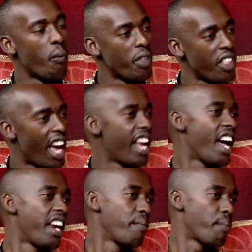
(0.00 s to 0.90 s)
with their
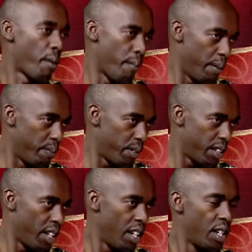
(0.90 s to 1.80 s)
hearing problems.
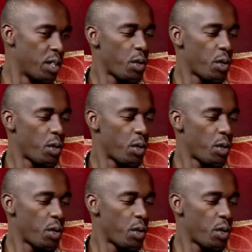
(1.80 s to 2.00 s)
Mm-hmm.